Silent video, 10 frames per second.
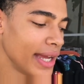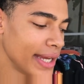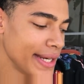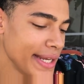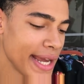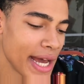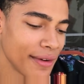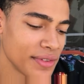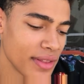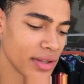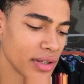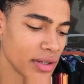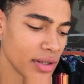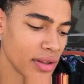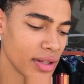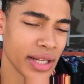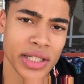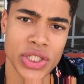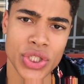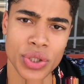And yeah, after the
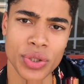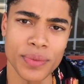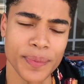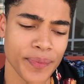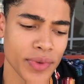little shoot,